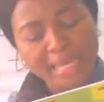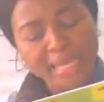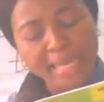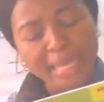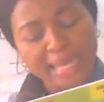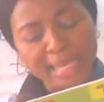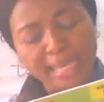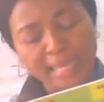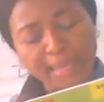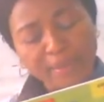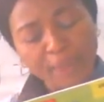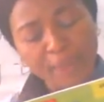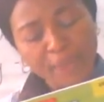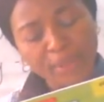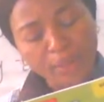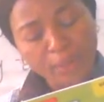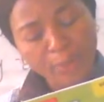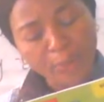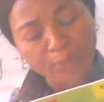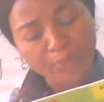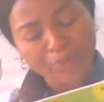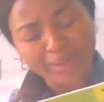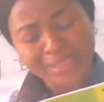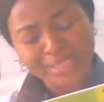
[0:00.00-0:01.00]
a real
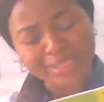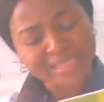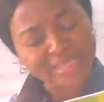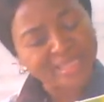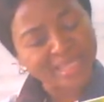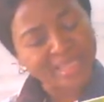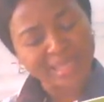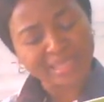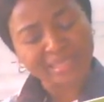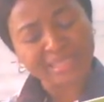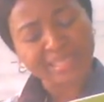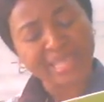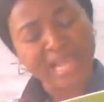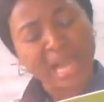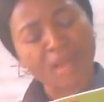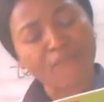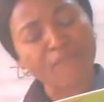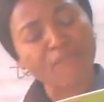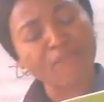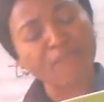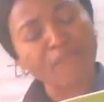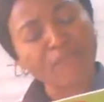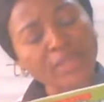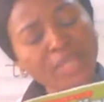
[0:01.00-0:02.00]
princess
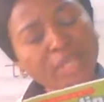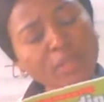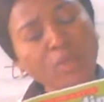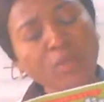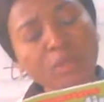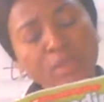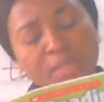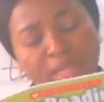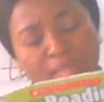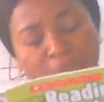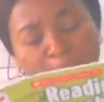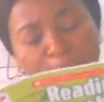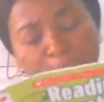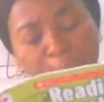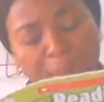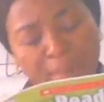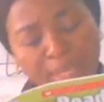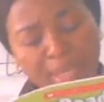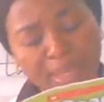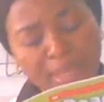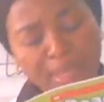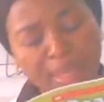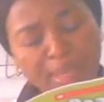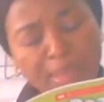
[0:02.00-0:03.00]
can feel a
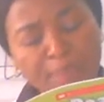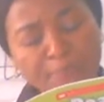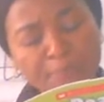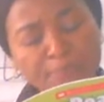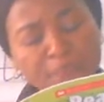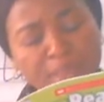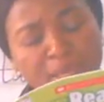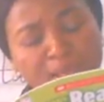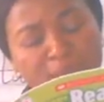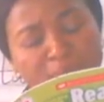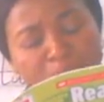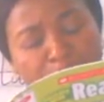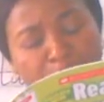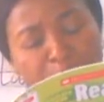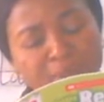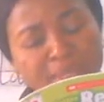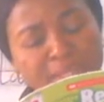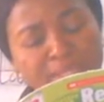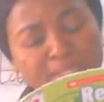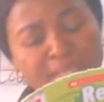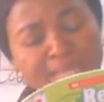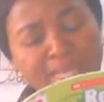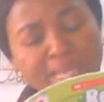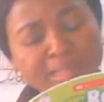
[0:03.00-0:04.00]
pea
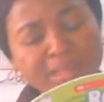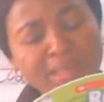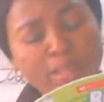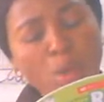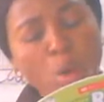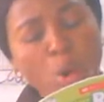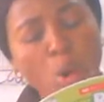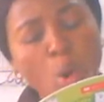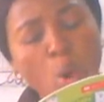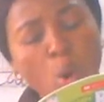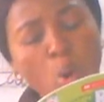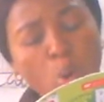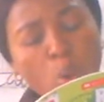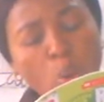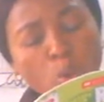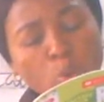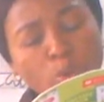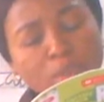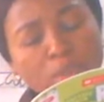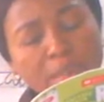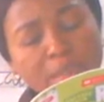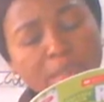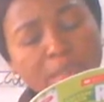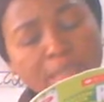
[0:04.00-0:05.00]
beneath
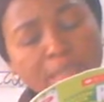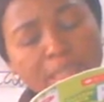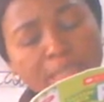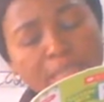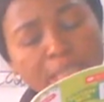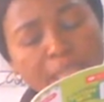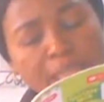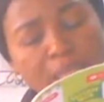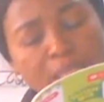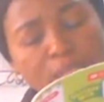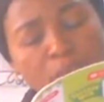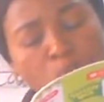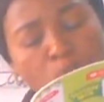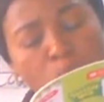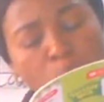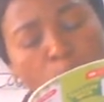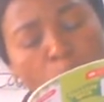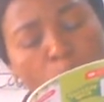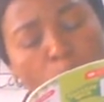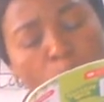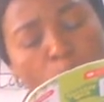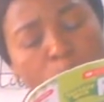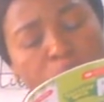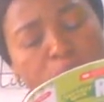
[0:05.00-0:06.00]
all
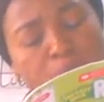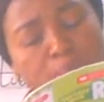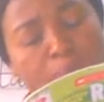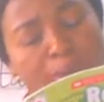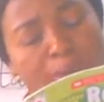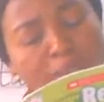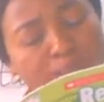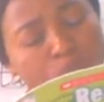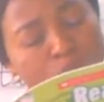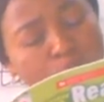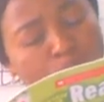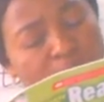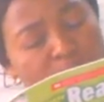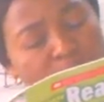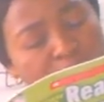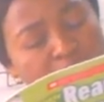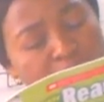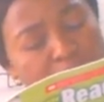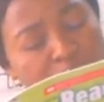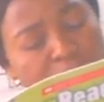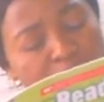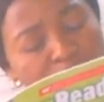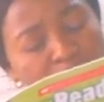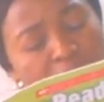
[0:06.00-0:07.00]
those
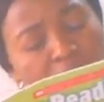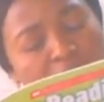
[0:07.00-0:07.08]
mattresses